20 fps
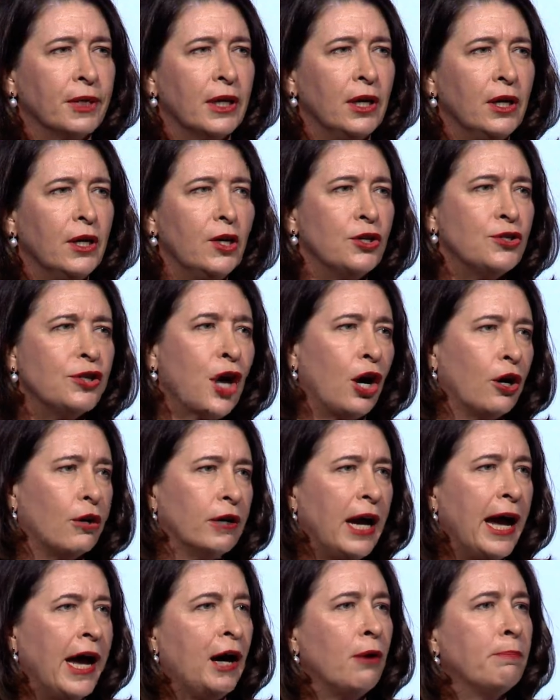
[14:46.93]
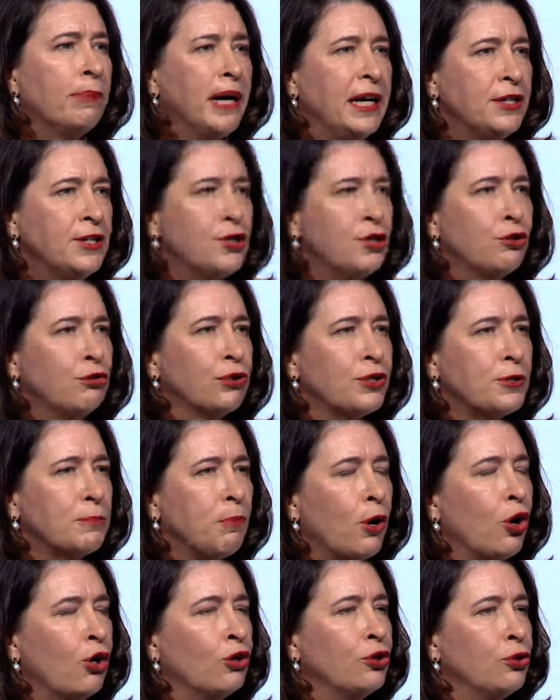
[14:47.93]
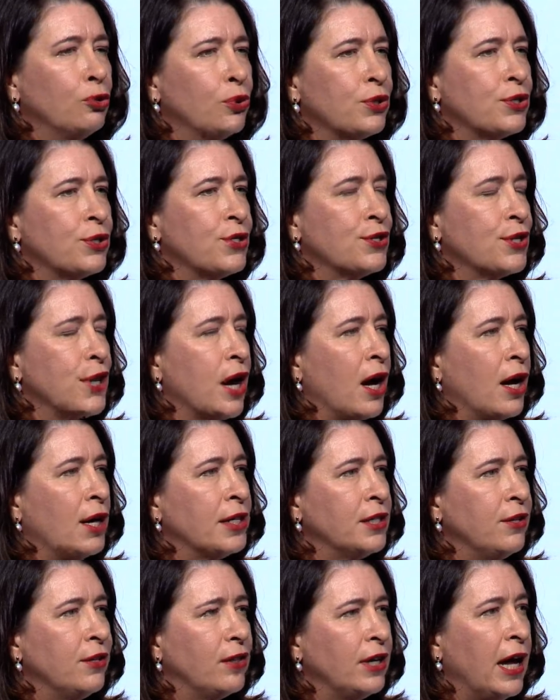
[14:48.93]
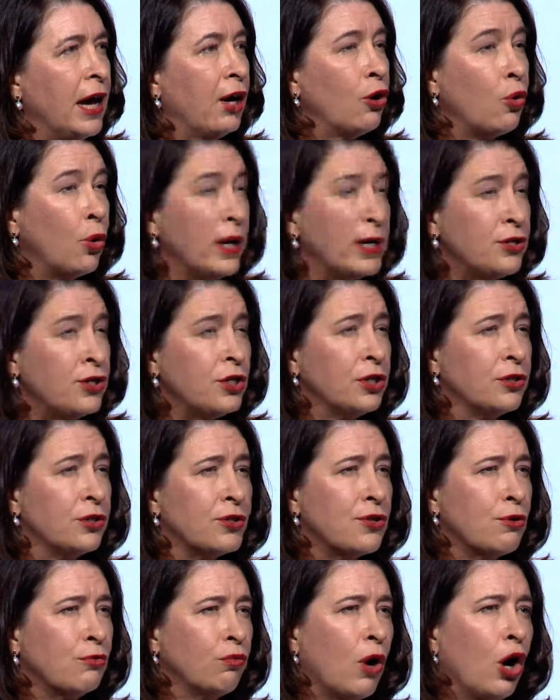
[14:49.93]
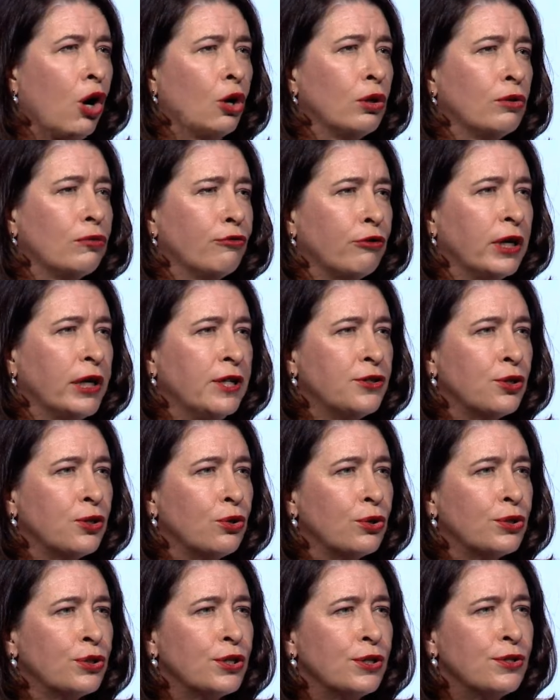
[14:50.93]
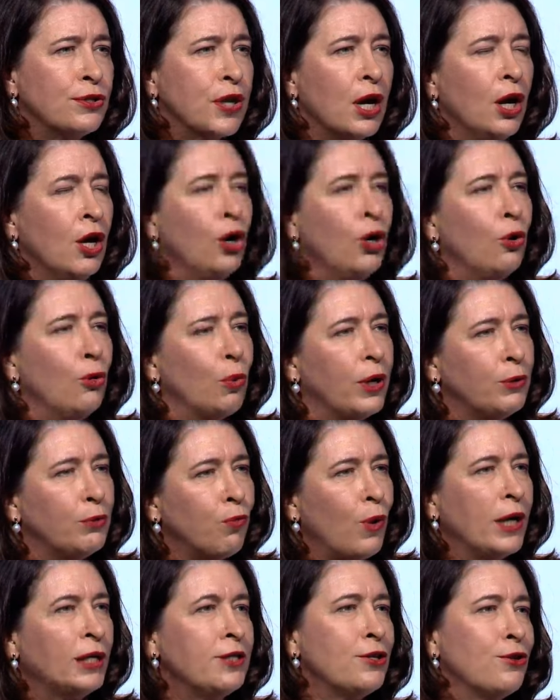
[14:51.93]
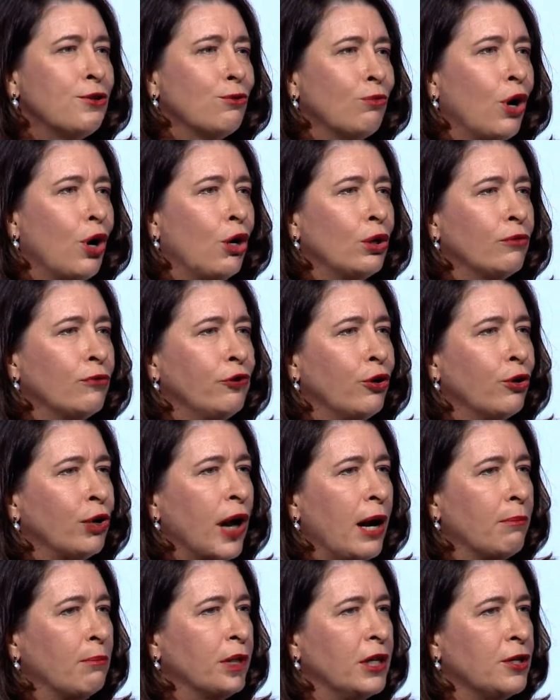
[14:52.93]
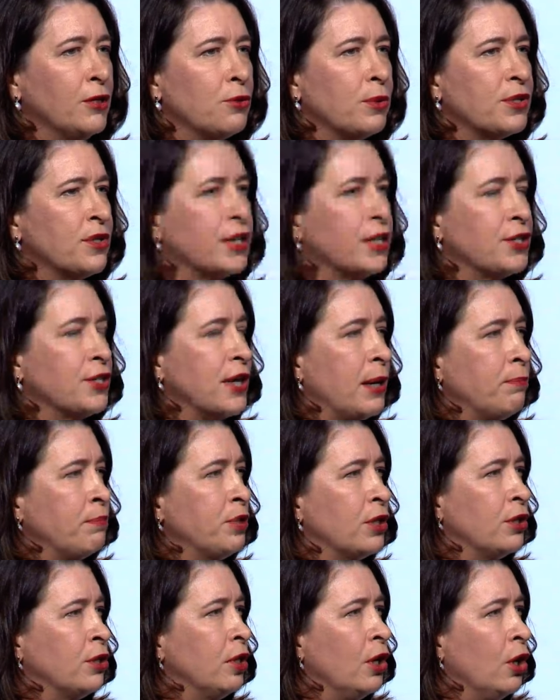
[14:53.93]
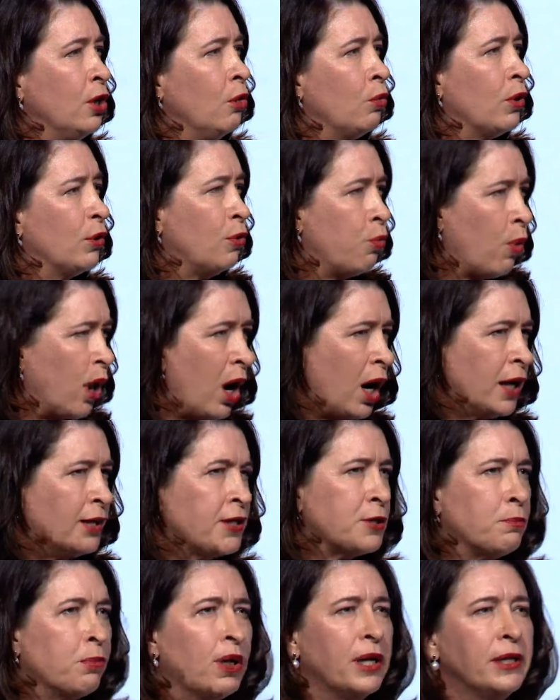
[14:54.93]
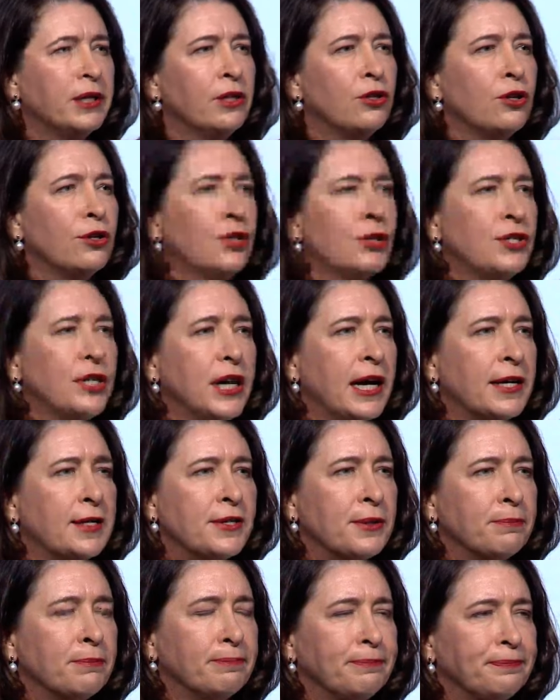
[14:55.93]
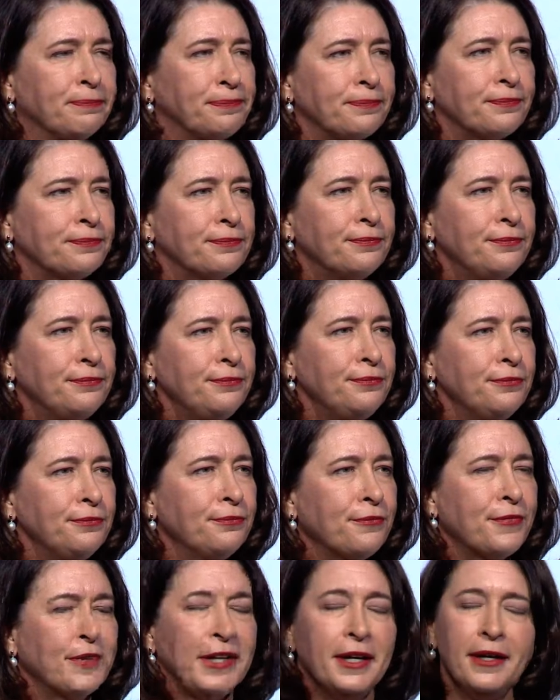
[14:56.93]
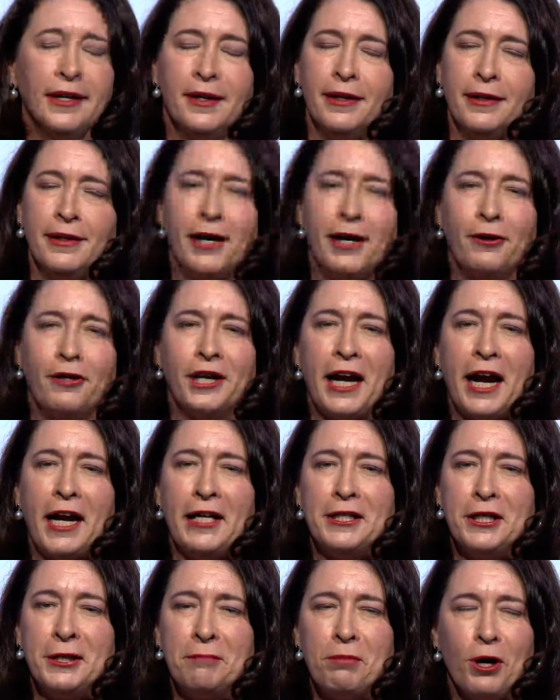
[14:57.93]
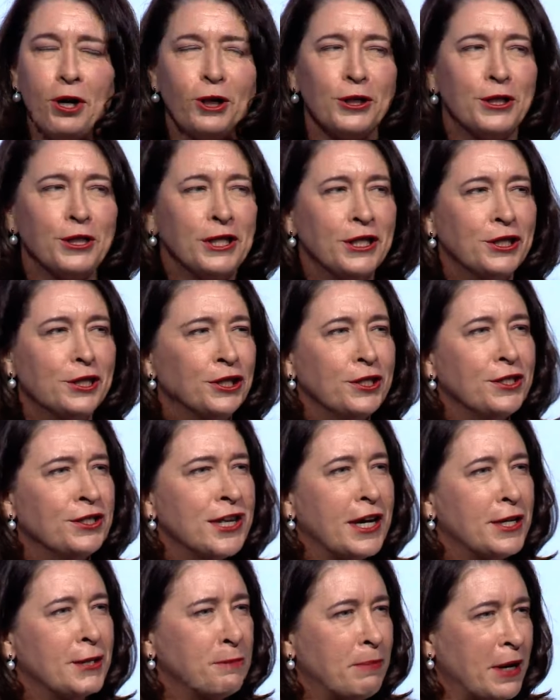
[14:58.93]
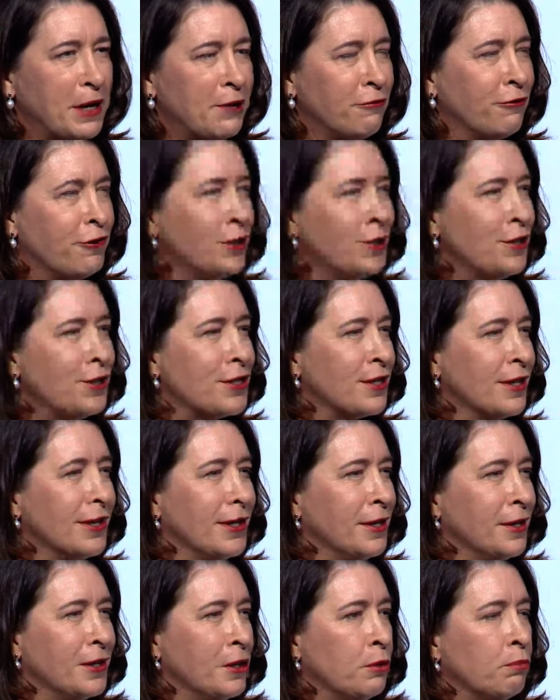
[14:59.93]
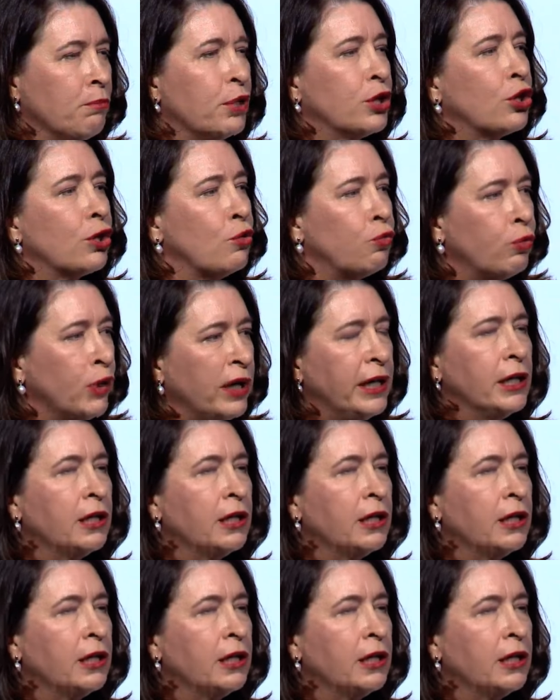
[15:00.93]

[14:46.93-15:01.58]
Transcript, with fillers: So, how best to respond to a society that now questions the role of resources when once the role of your companies was accepted with widespread enthusiasm? Now, engaging politicians has benefits, but the real